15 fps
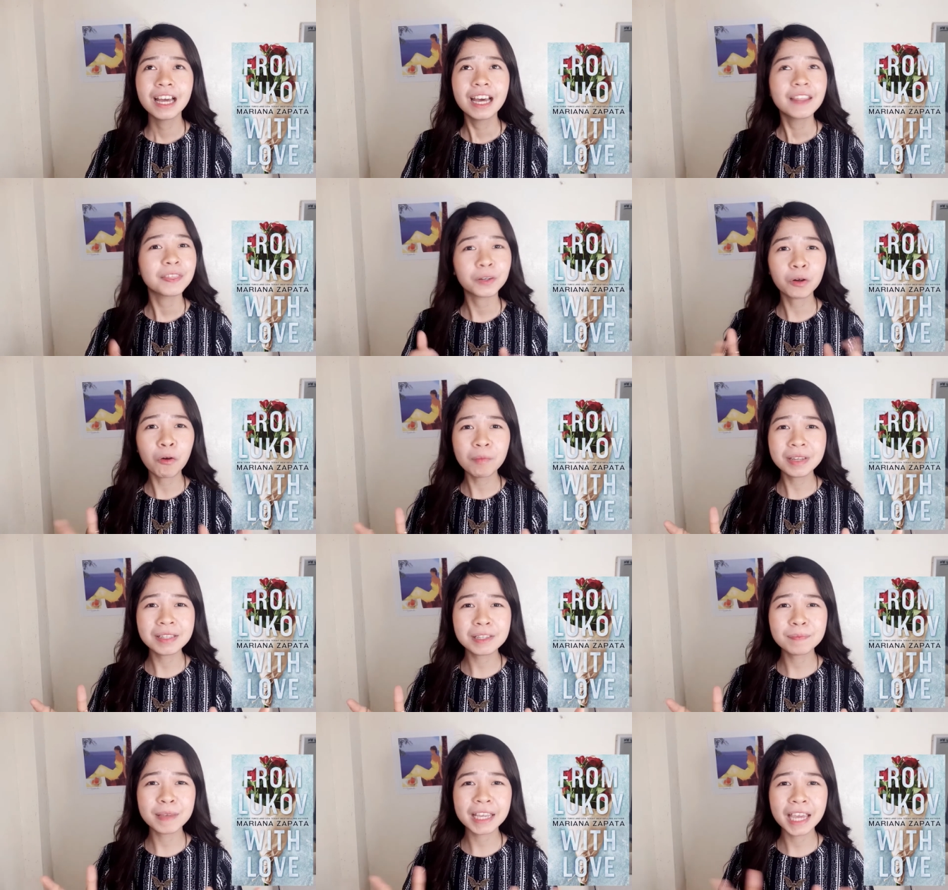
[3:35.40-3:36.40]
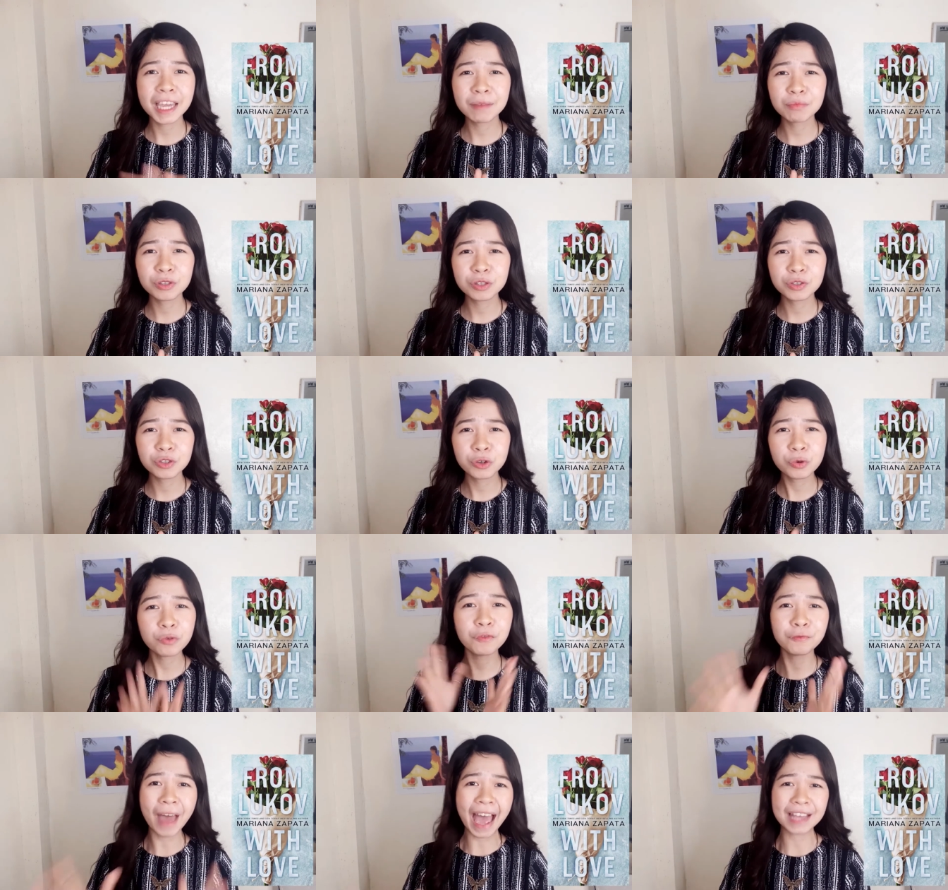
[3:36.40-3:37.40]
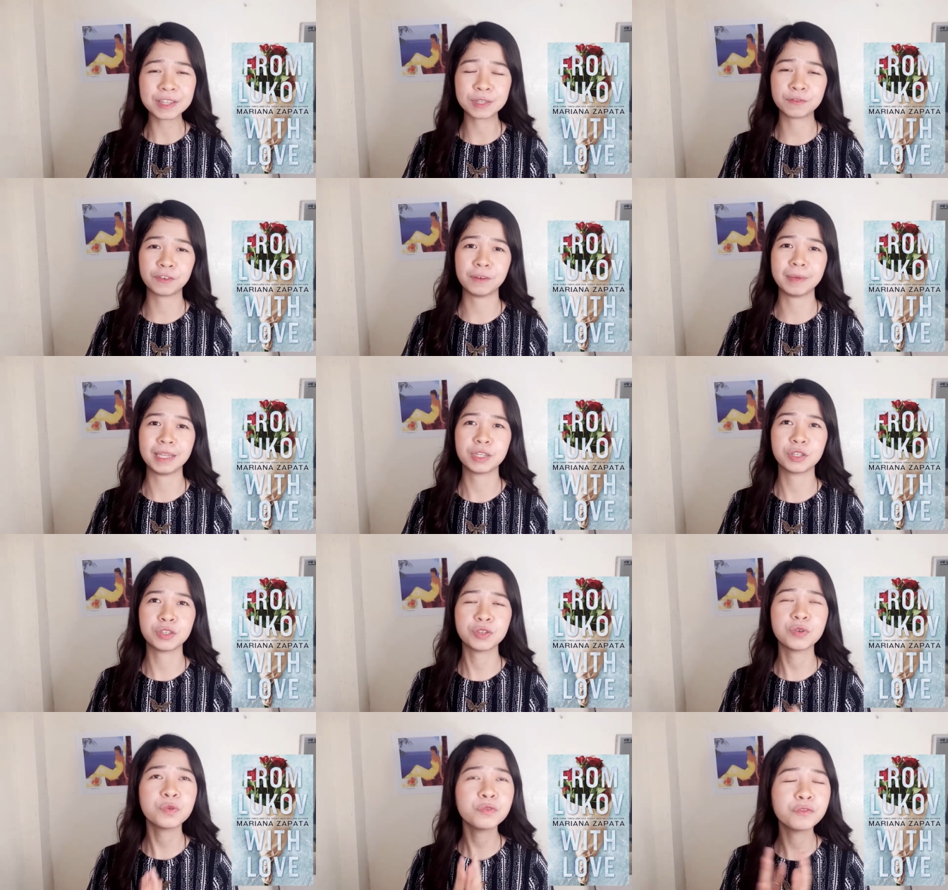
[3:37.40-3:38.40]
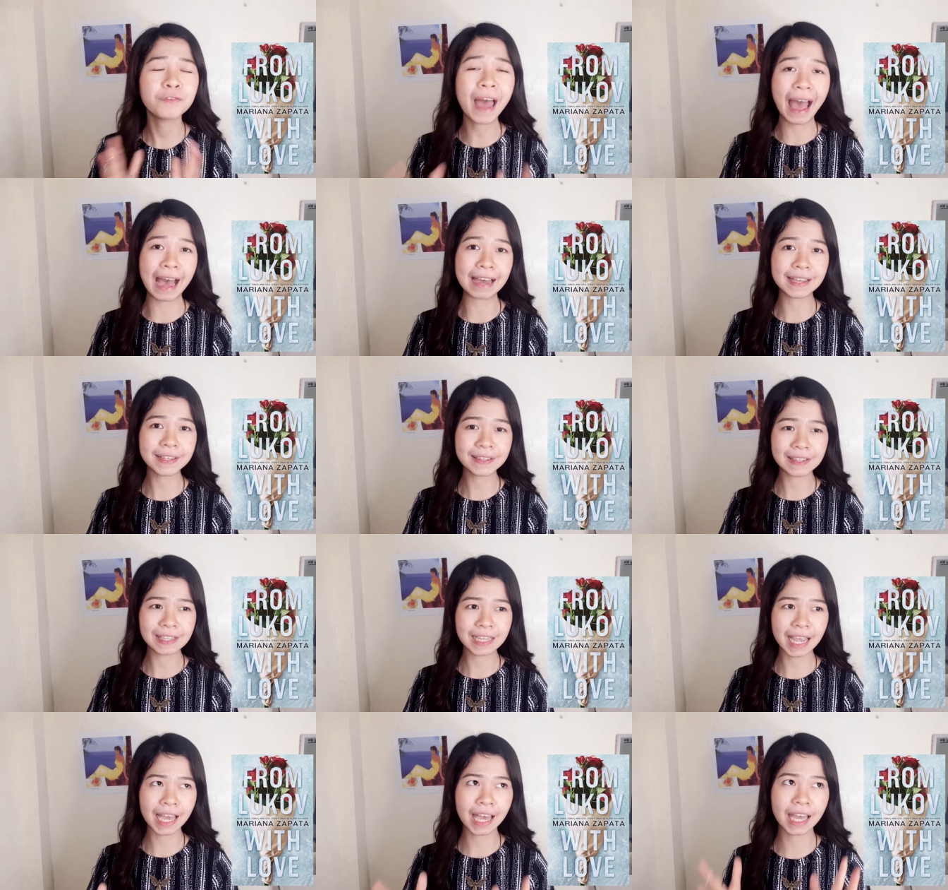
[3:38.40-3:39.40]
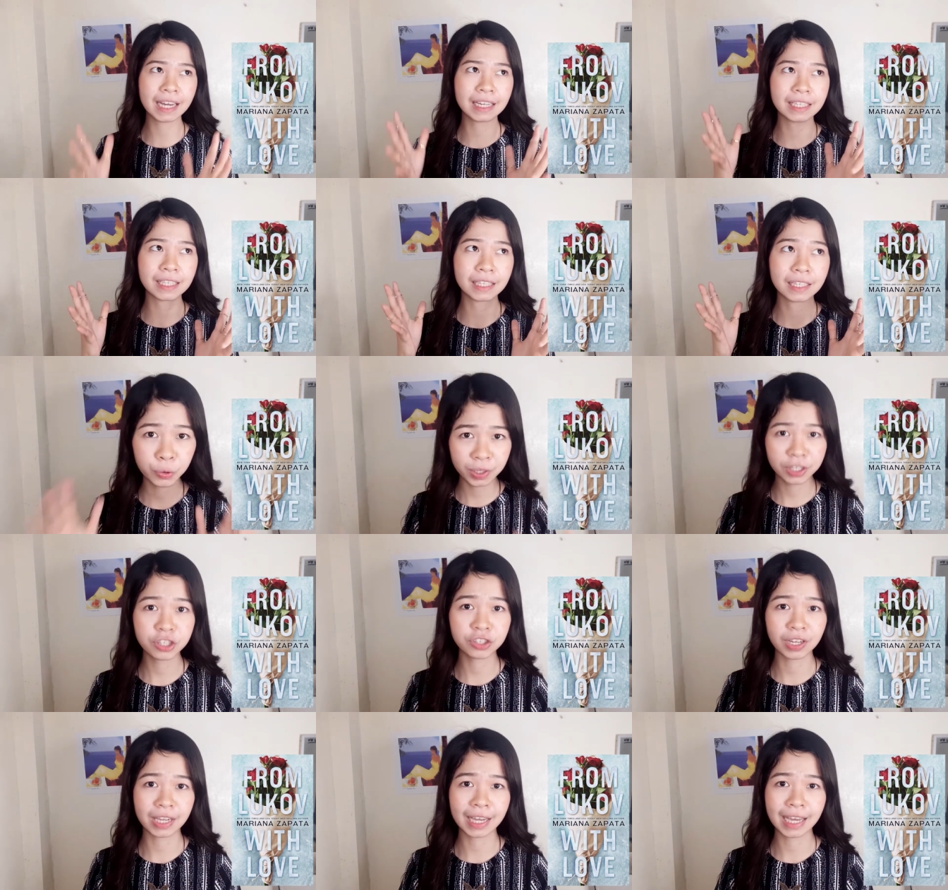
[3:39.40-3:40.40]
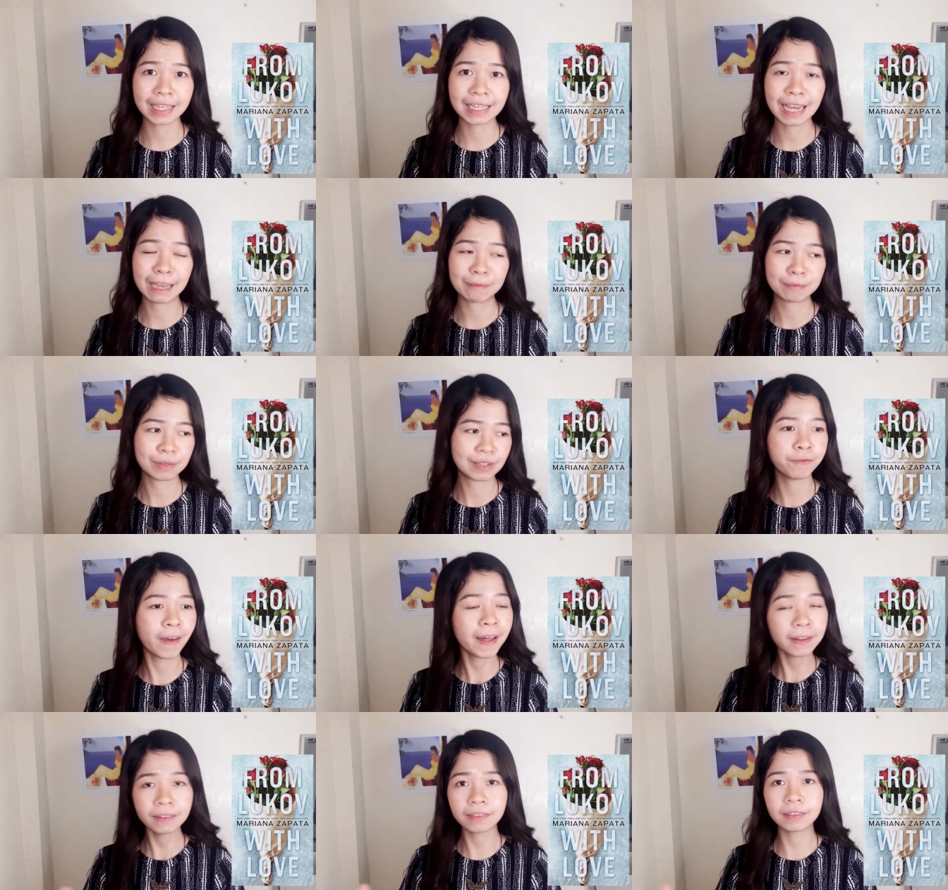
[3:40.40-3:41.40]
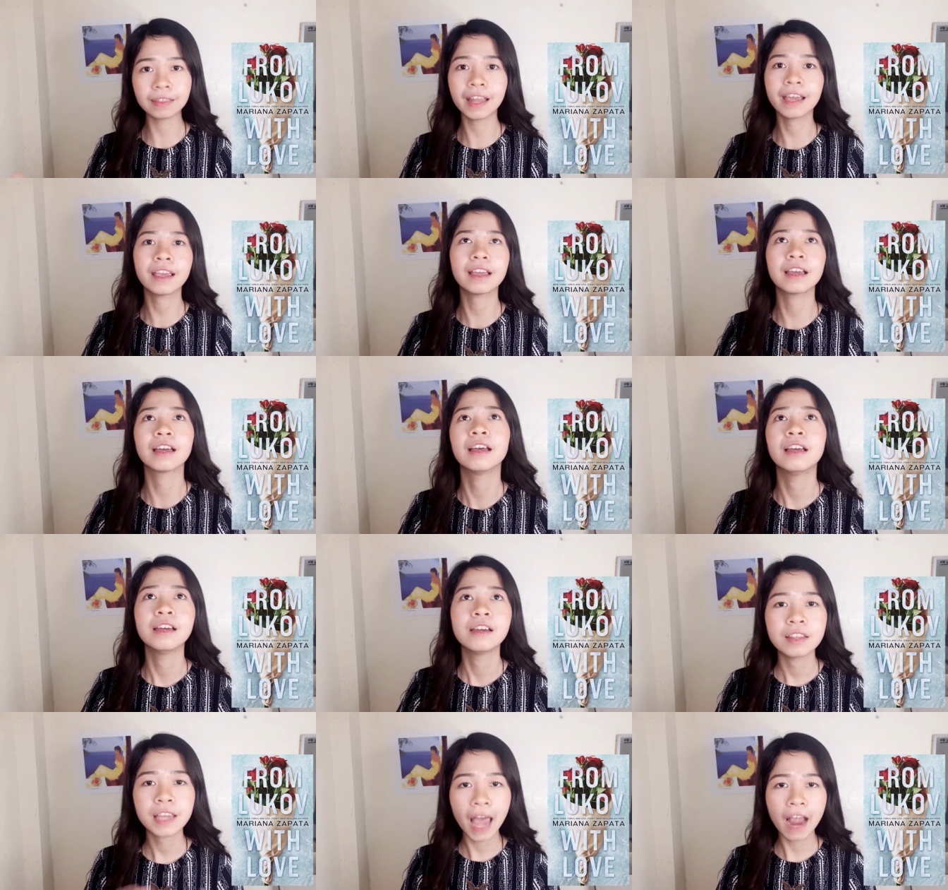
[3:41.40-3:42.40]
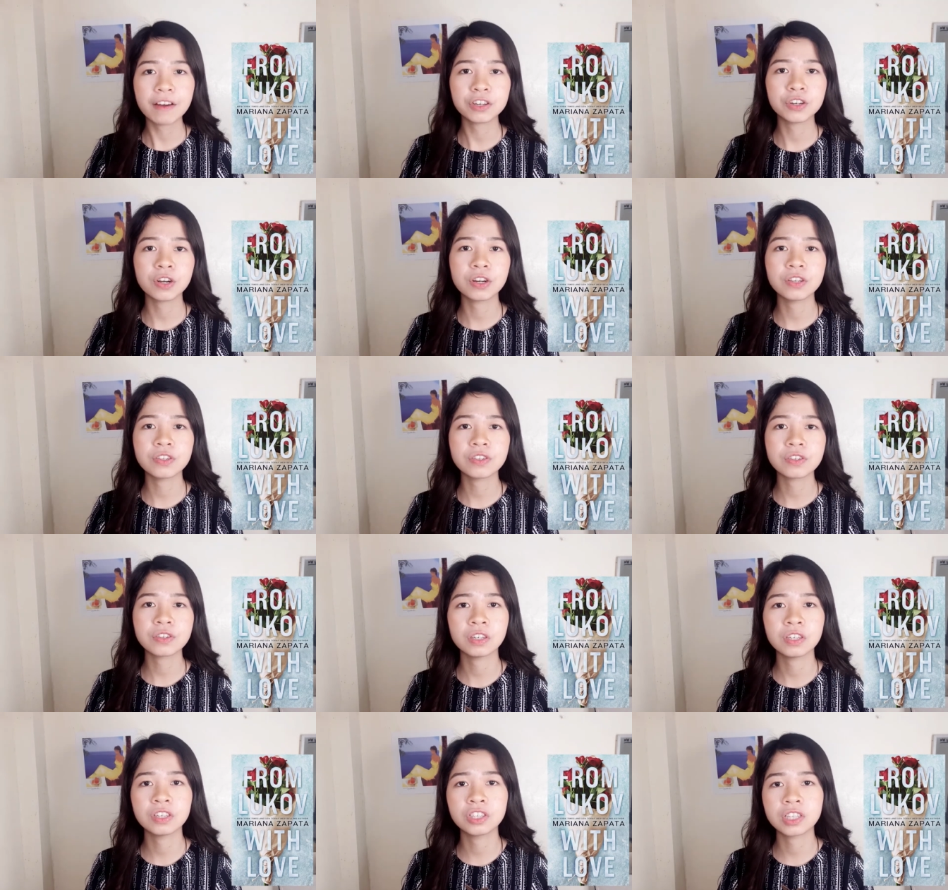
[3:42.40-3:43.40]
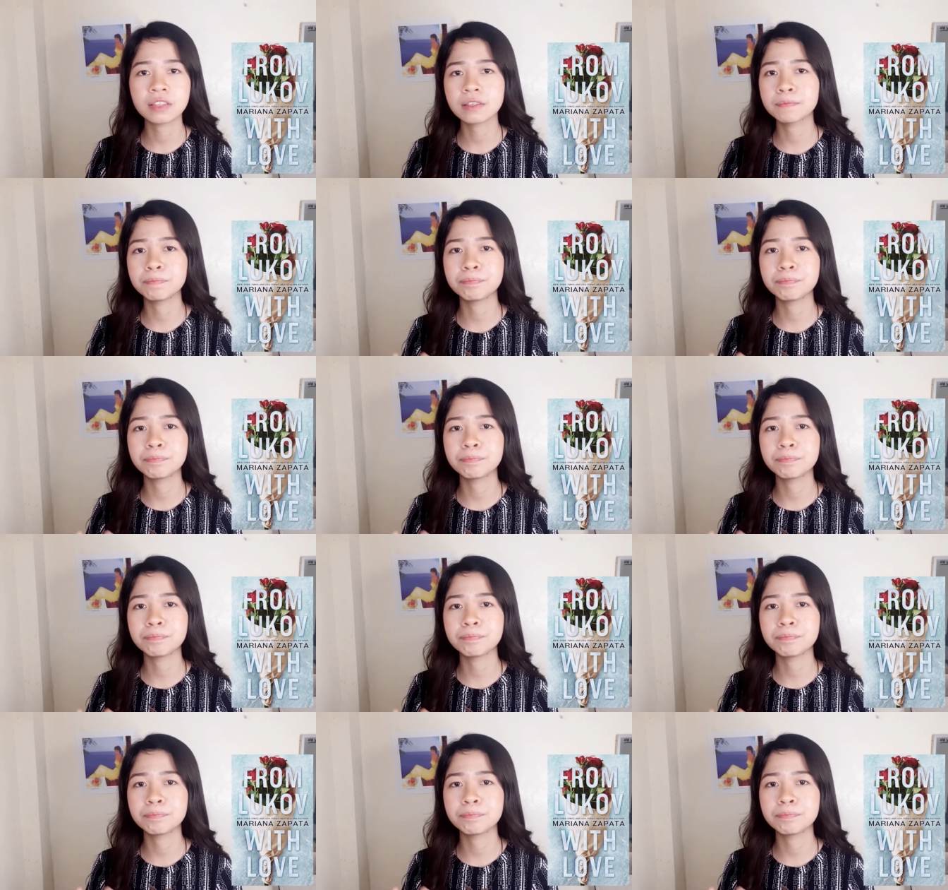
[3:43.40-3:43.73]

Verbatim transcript: the romance became too fast for me. Too fast and cringy at times. Felt like the characters could just